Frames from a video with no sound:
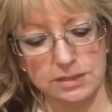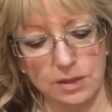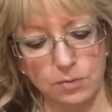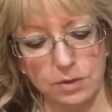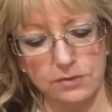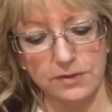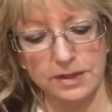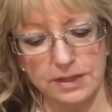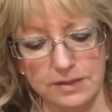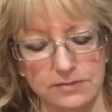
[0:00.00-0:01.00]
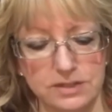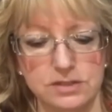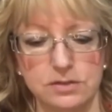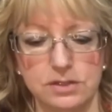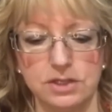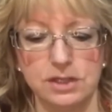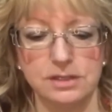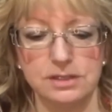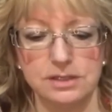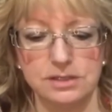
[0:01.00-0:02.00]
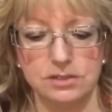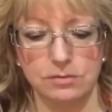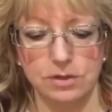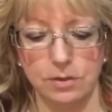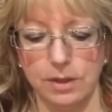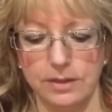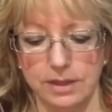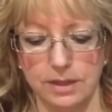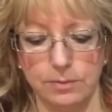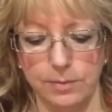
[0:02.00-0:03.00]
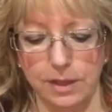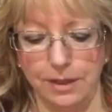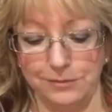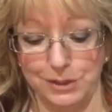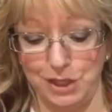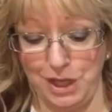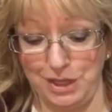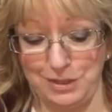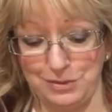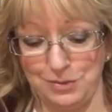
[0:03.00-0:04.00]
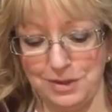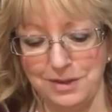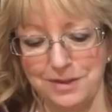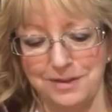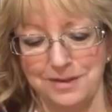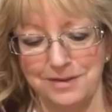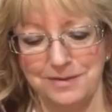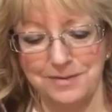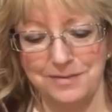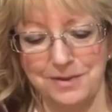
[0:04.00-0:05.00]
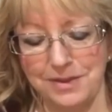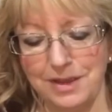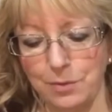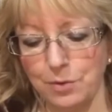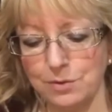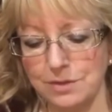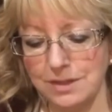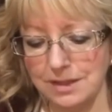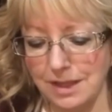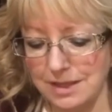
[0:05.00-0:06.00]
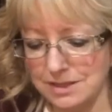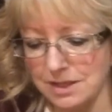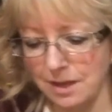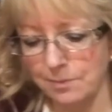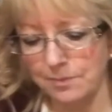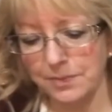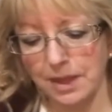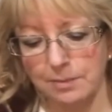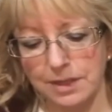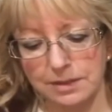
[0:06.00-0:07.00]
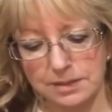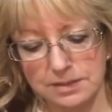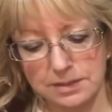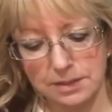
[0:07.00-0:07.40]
I wonder if I could give this to the chickens. I just don't know. I think I'll have to check into it. I think I wondered that the last time I made this.